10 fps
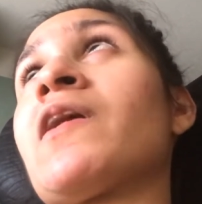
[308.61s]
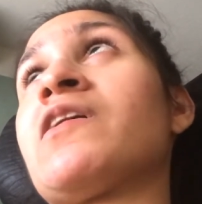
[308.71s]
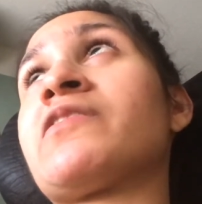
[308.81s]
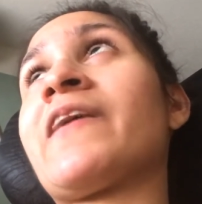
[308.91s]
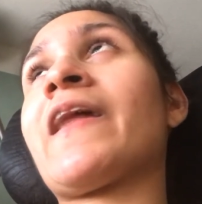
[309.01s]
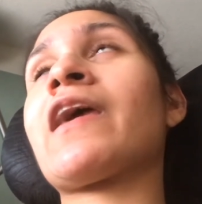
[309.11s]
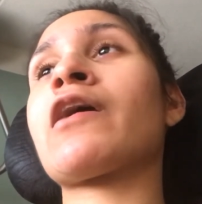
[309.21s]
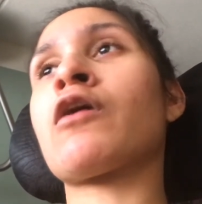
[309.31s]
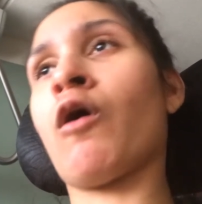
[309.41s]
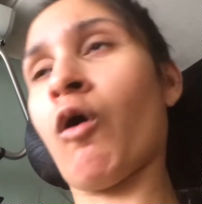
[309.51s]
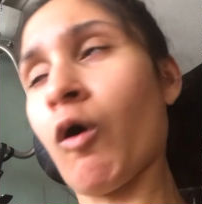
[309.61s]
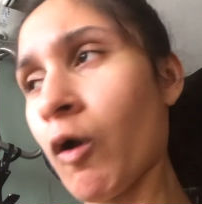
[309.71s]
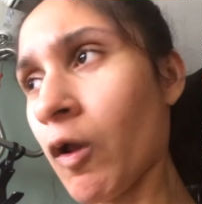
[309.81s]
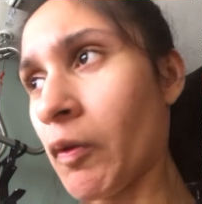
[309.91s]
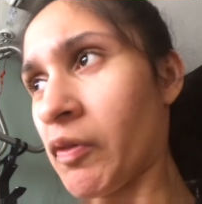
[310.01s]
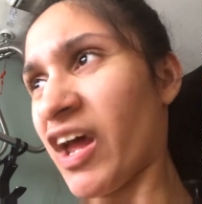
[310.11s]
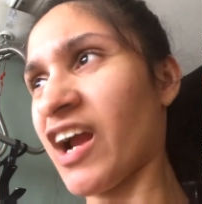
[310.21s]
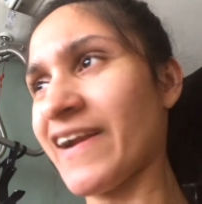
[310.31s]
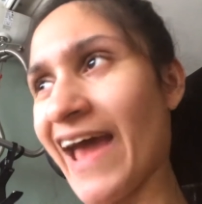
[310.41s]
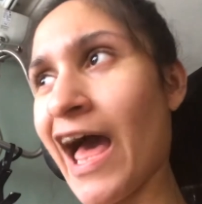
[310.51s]
but it's getting
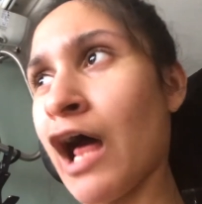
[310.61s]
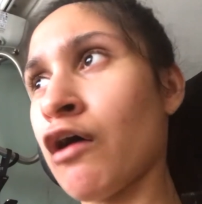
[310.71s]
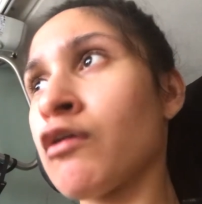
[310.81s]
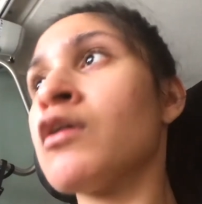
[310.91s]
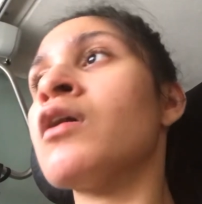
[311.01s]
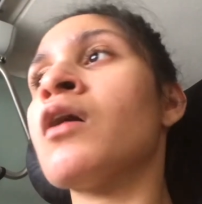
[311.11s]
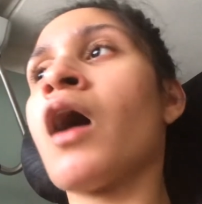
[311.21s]
colder now.